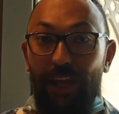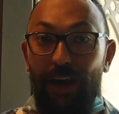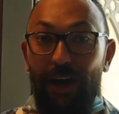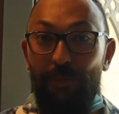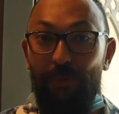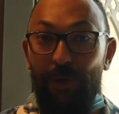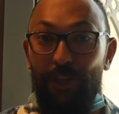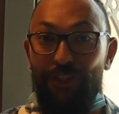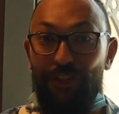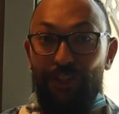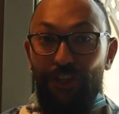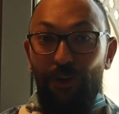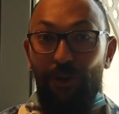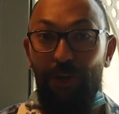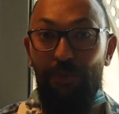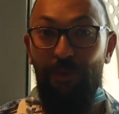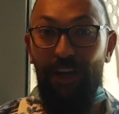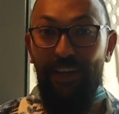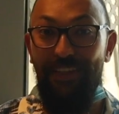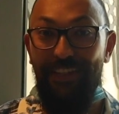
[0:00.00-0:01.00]
up and
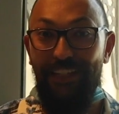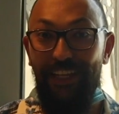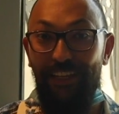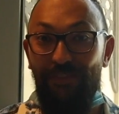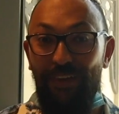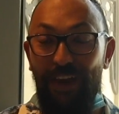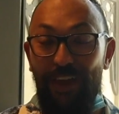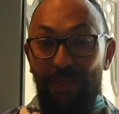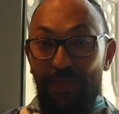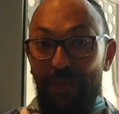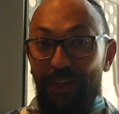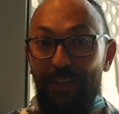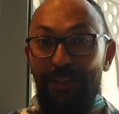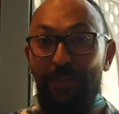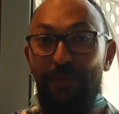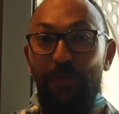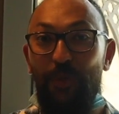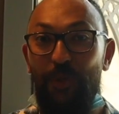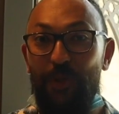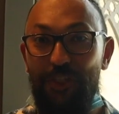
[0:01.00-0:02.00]
showing myself as
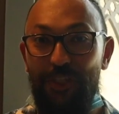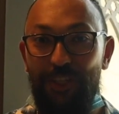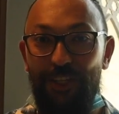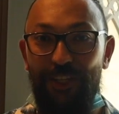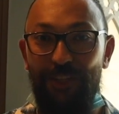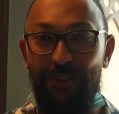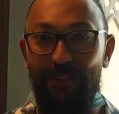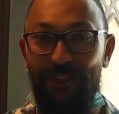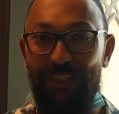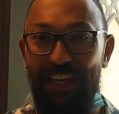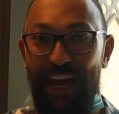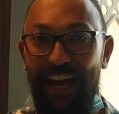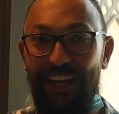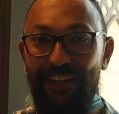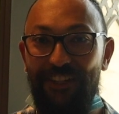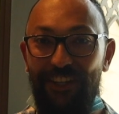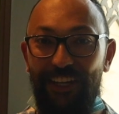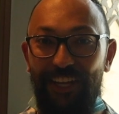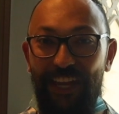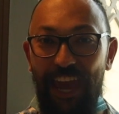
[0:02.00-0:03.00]
this person who's
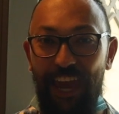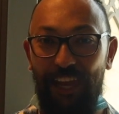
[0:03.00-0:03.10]
actually